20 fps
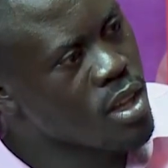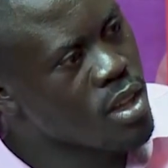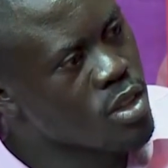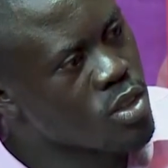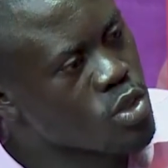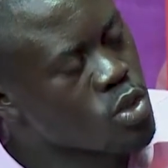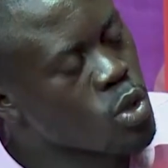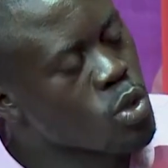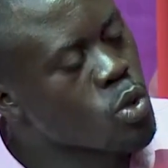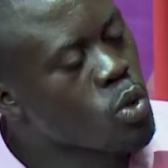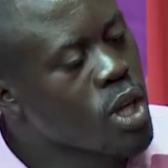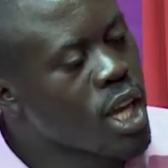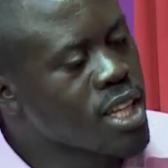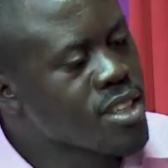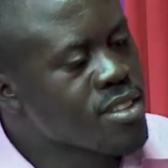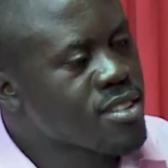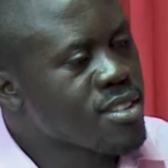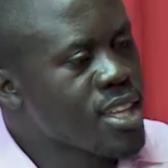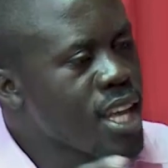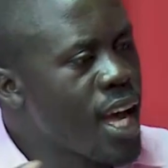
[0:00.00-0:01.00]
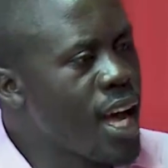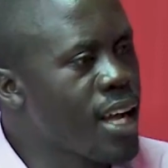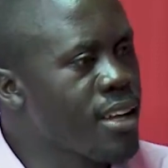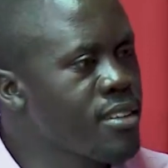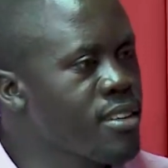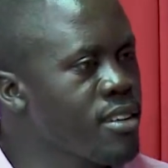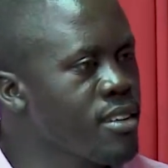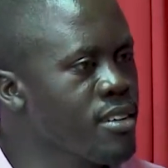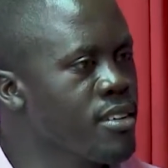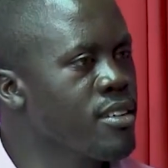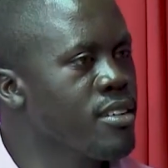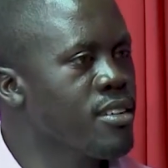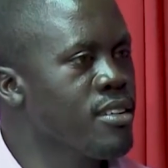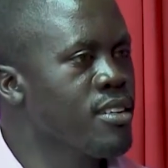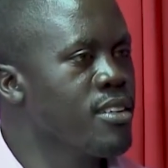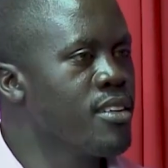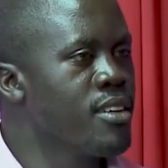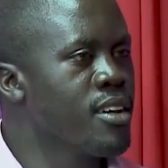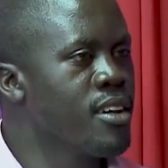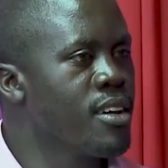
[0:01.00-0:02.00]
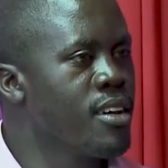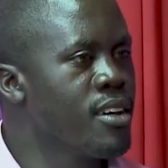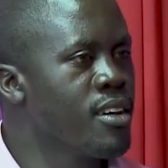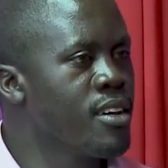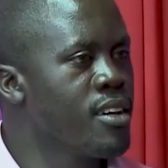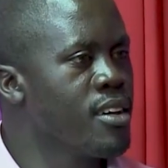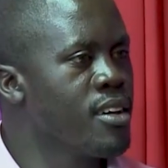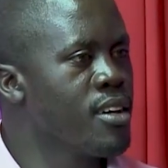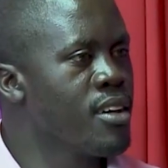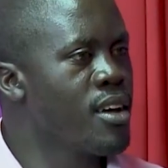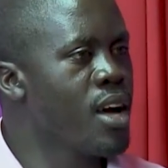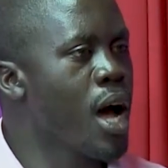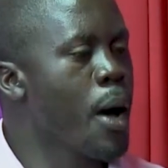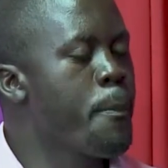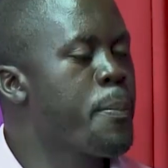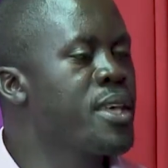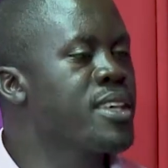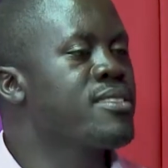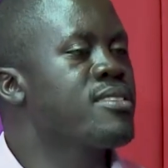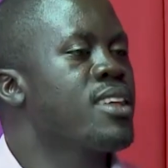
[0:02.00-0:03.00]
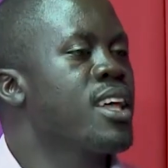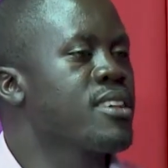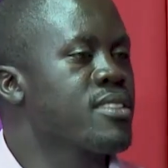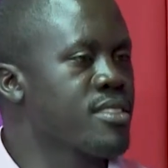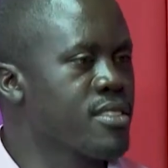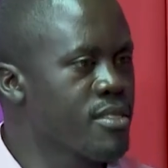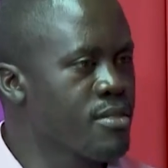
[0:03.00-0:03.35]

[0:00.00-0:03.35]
So you can start a business